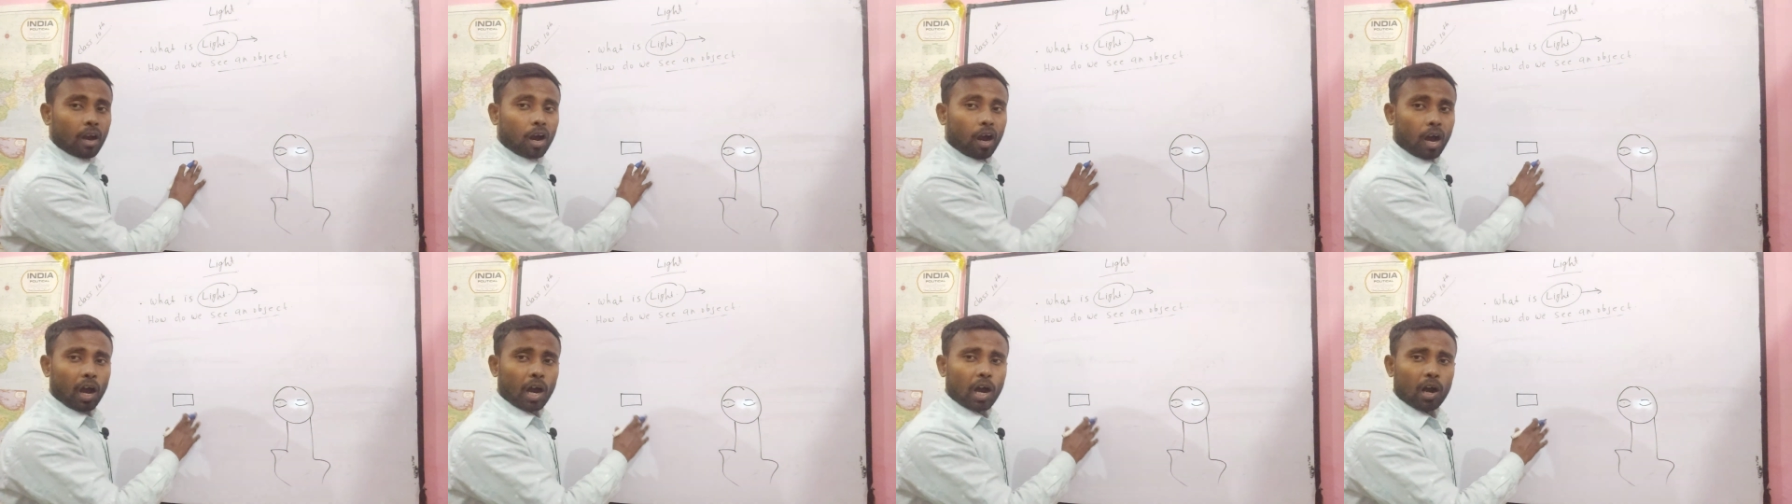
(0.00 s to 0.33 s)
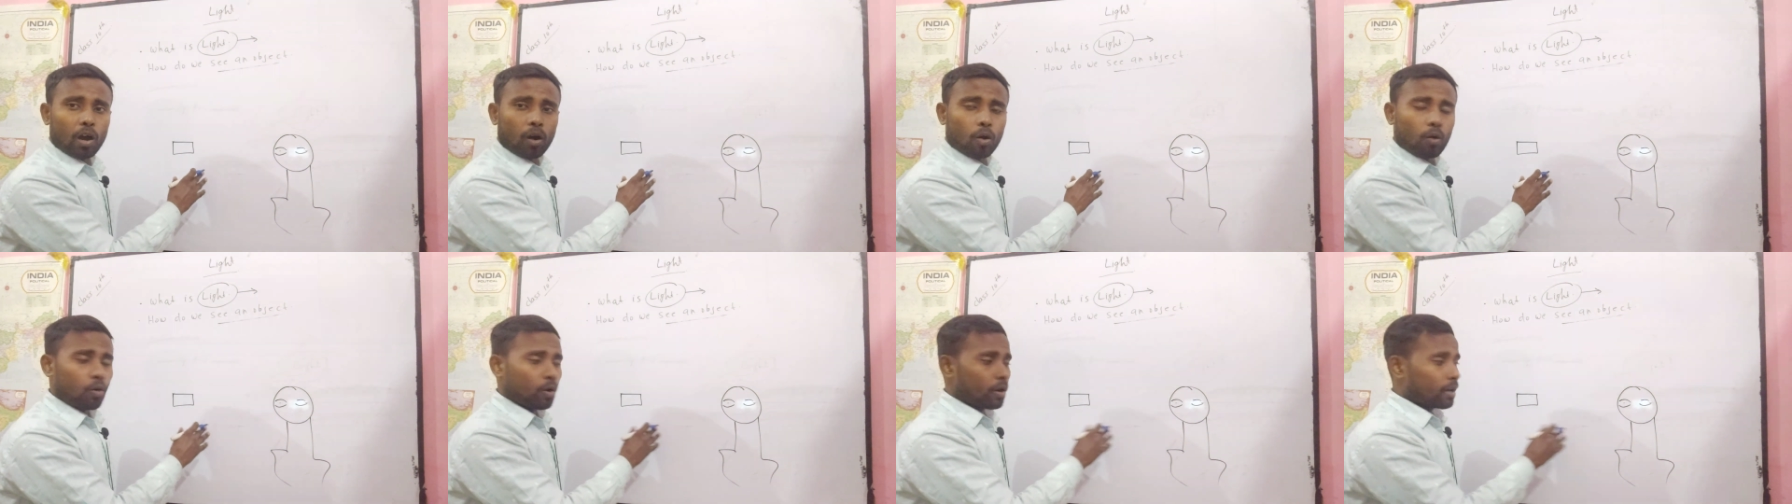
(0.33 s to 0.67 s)

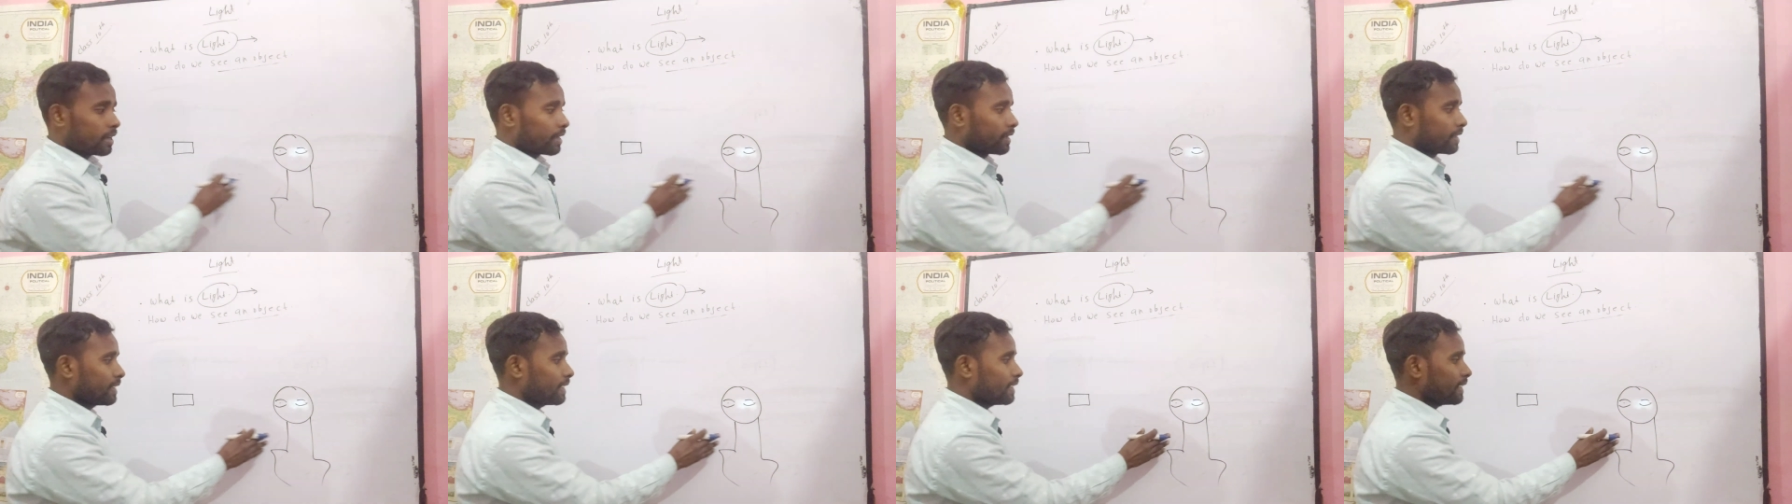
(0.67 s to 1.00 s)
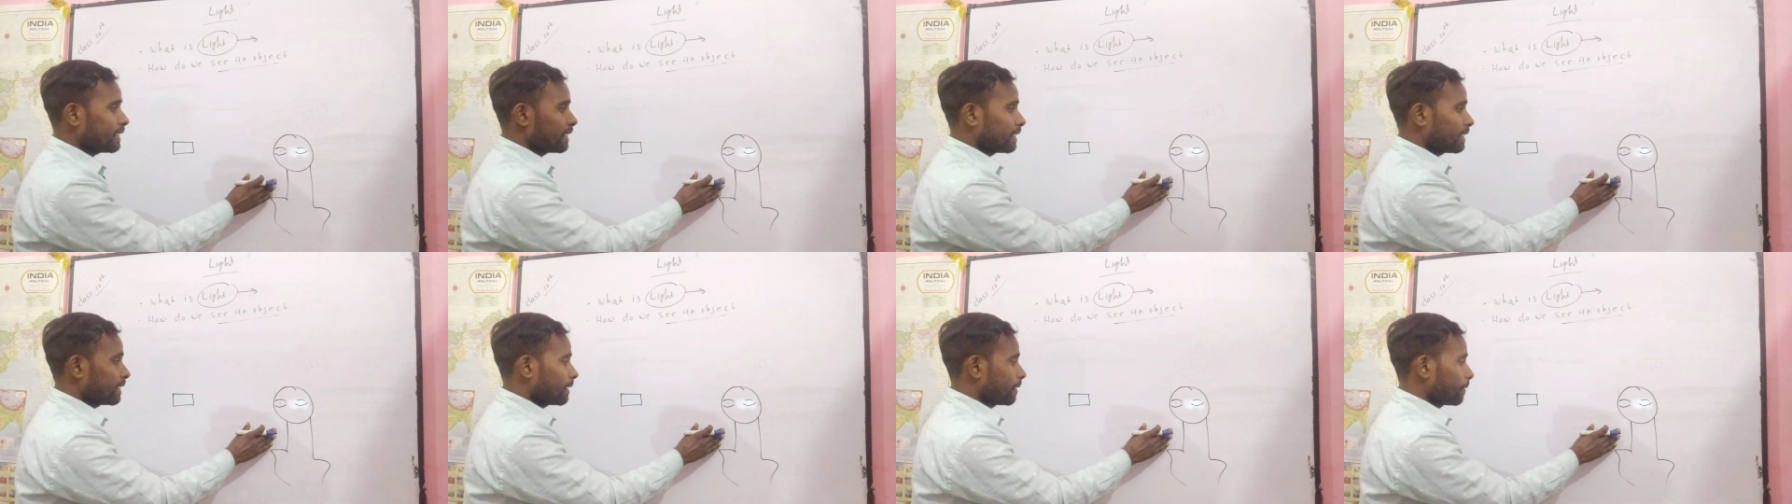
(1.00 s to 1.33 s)
How
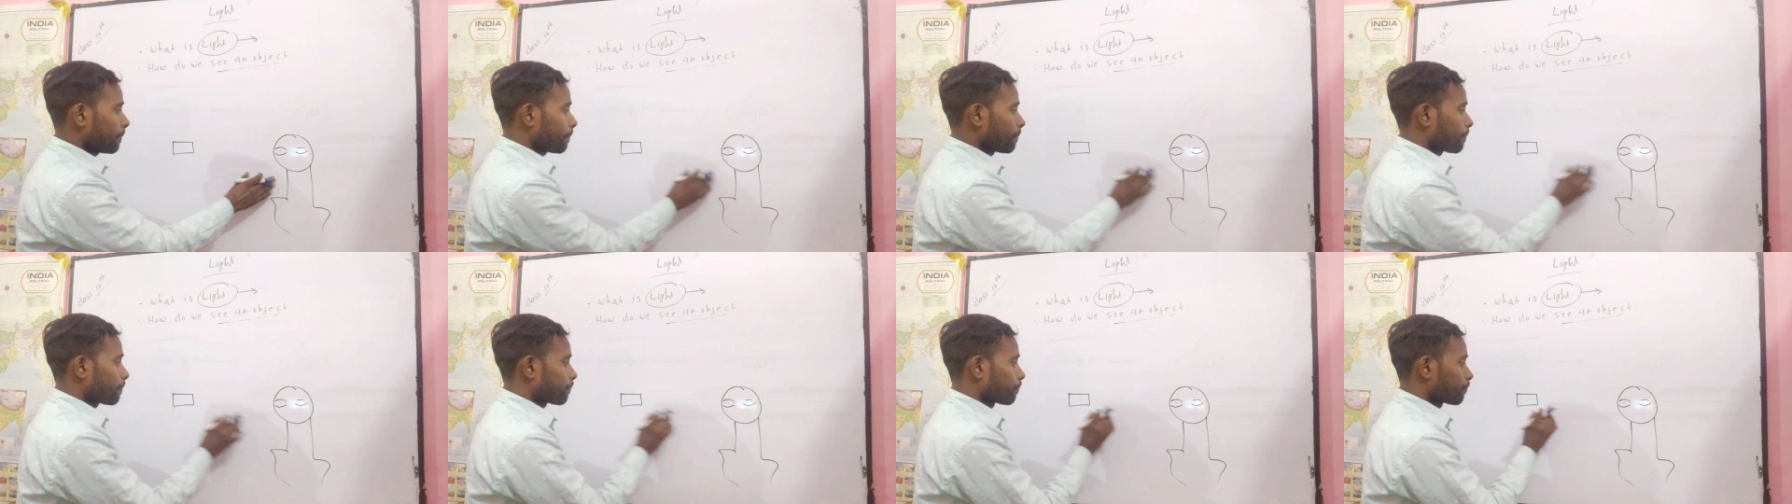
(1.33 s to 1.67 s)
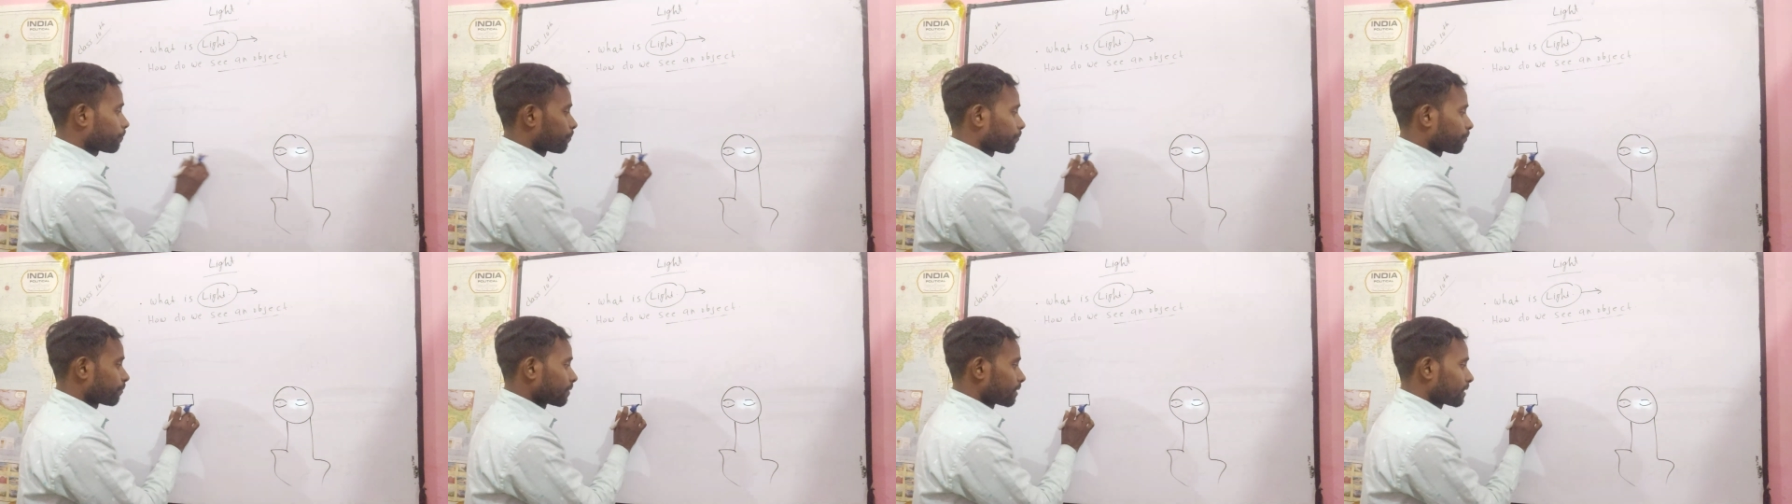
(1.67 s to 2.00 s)
he
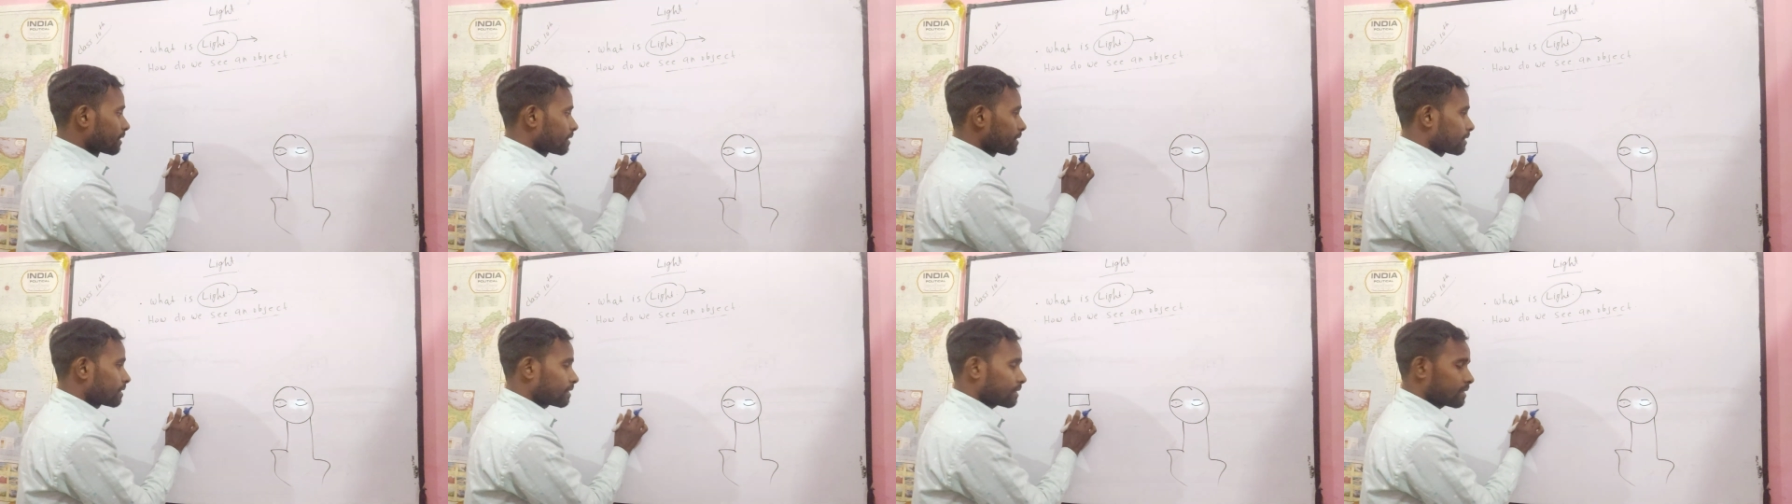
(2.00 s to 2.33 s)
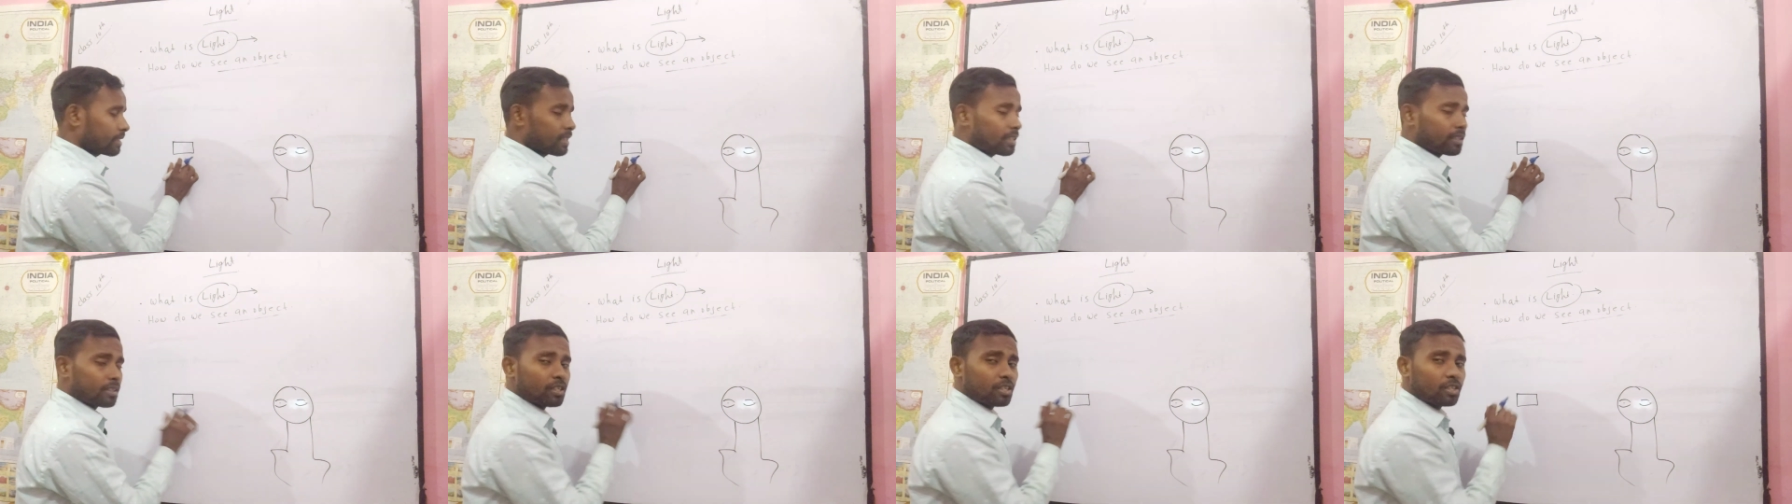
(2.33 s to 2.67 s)

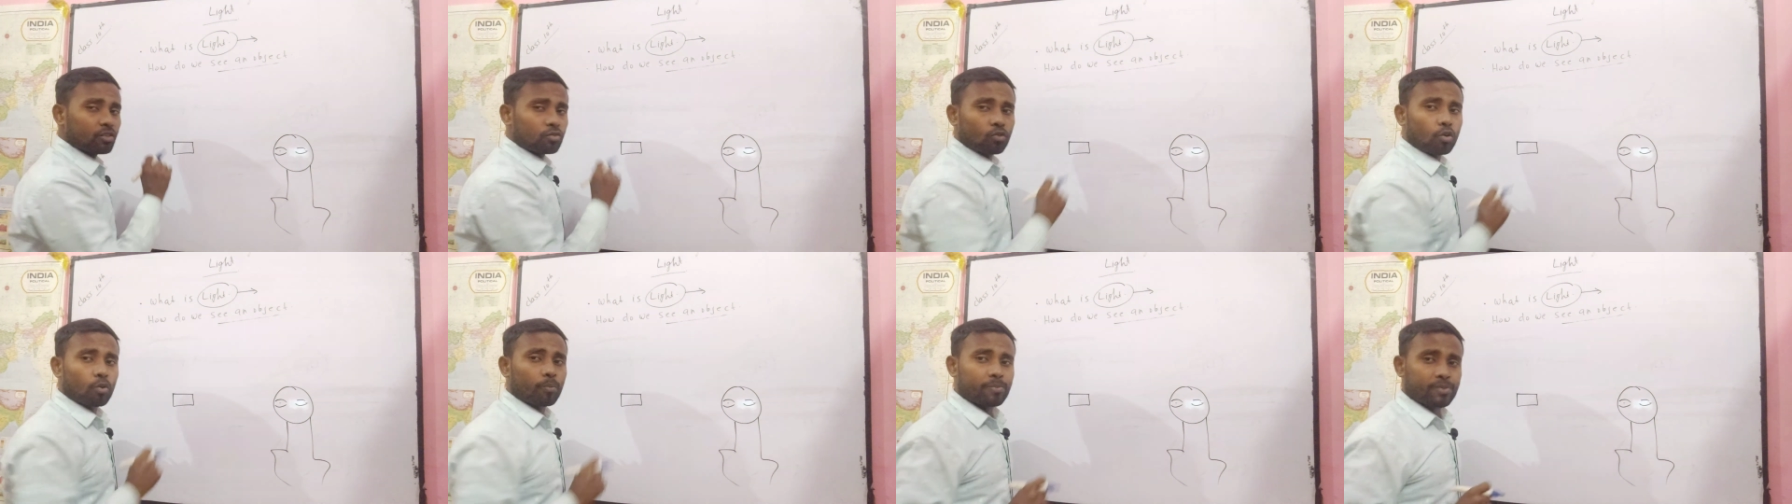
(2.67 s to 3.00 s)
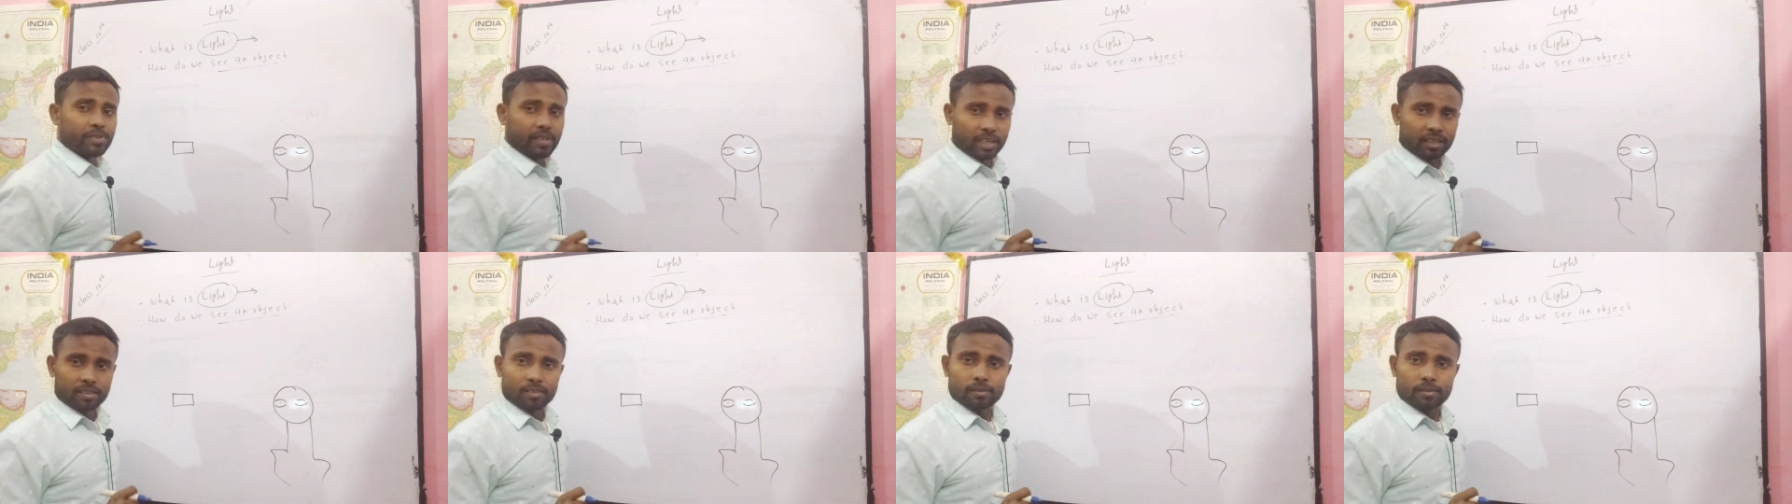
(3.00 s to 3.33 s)
see this
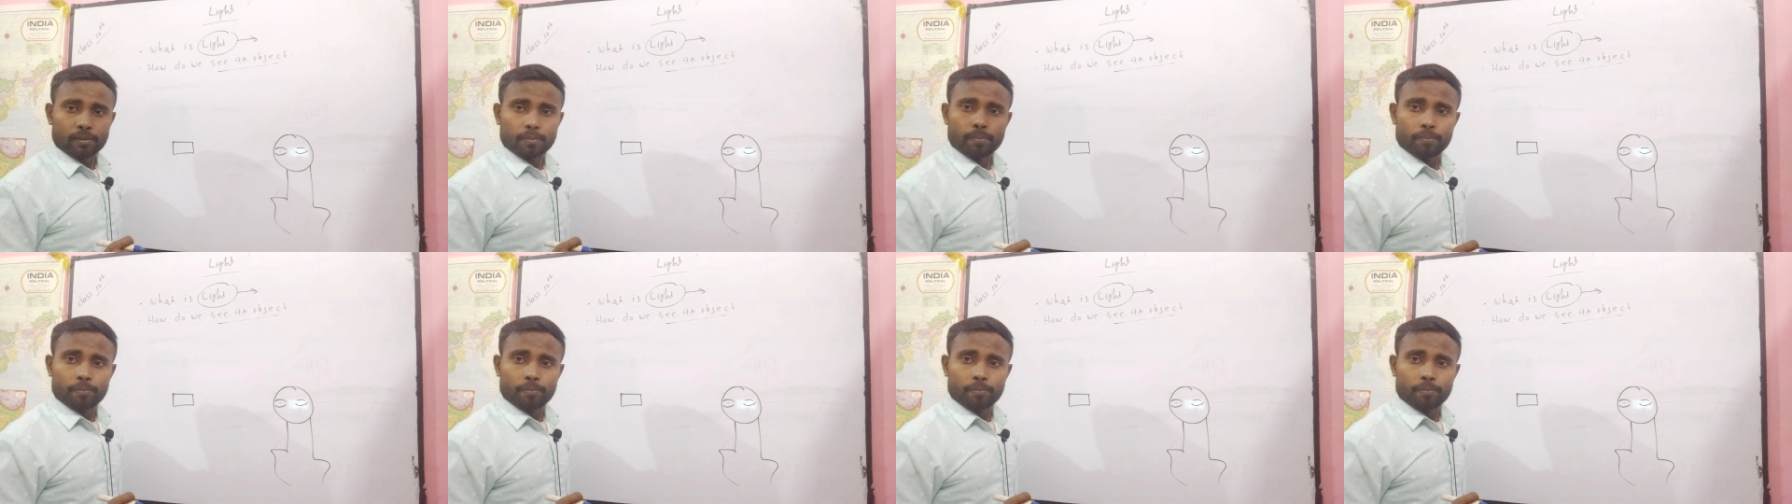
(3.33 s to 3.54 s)
object?